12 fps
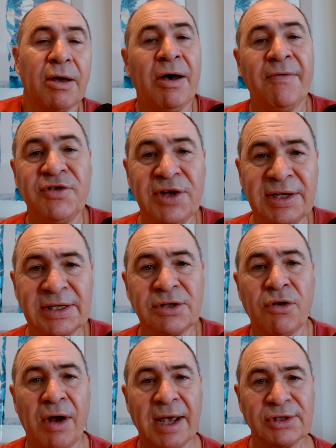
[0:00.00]
of Jesus
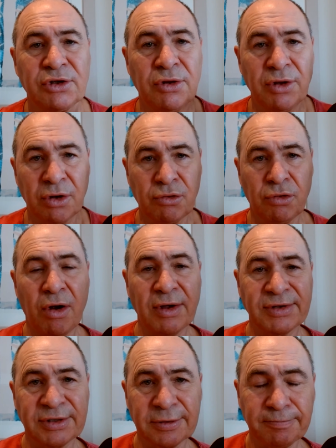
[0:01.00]
Christ on the
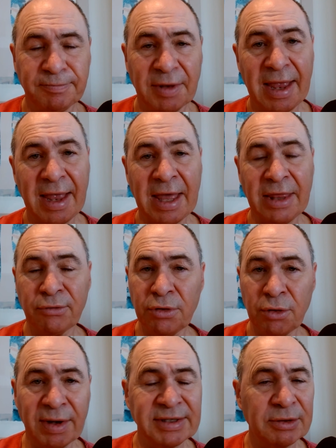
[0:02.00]
cross and through
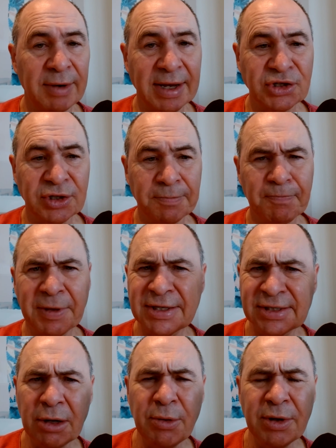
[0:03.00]
the resurrection. And
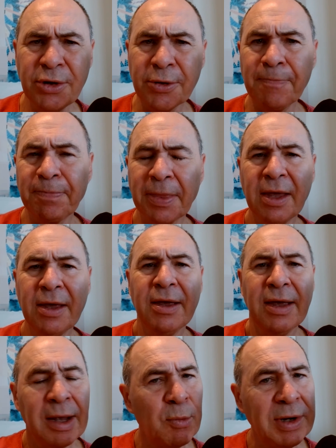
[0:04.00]
so are you.
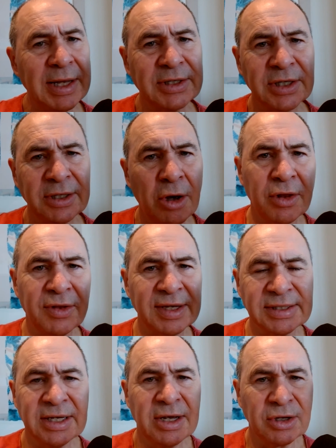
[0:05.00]
And we need to know that
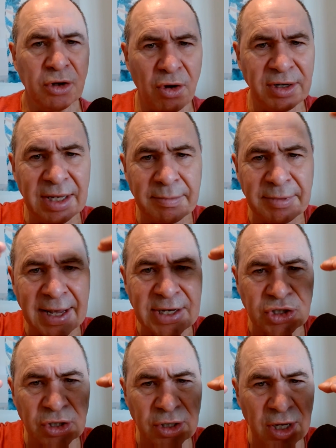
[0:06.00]
this
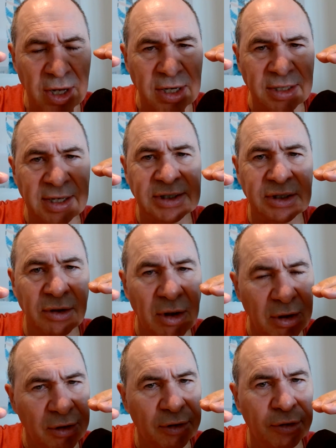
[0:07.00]
condemnation needs to
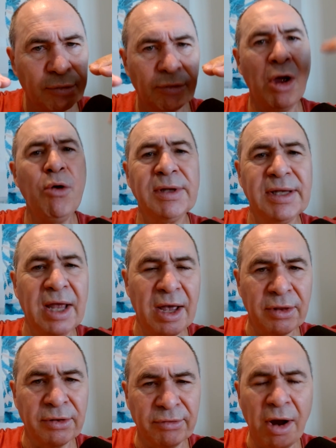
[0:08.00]
throw
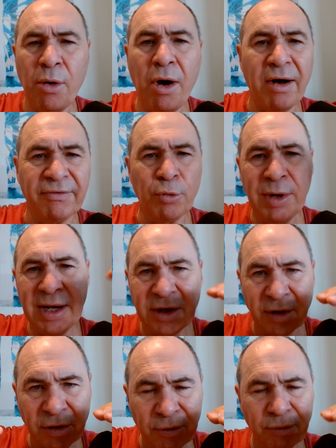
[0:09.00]
off, or we need
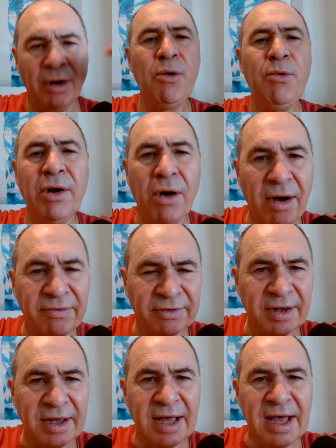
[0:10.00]
to throw it off
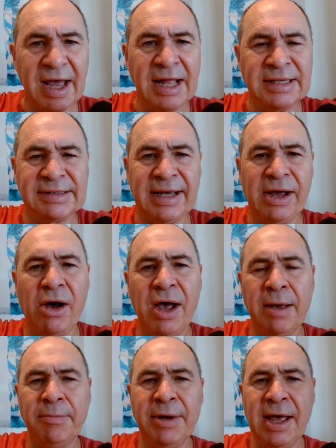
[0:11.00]
and say, I
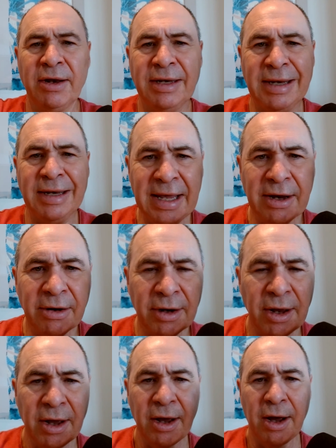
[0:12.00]
am now near.
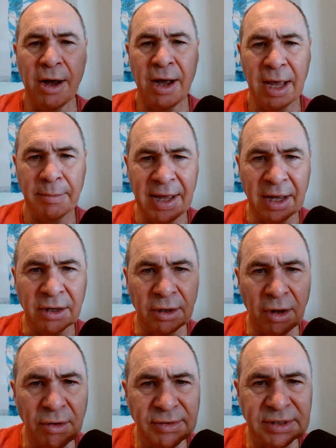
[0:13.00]
I am now
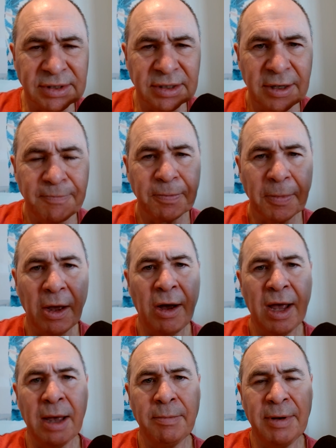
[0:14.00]
close.
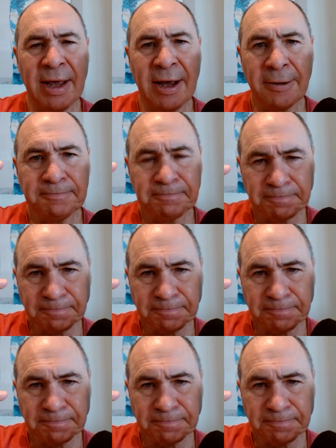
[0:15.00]
I am now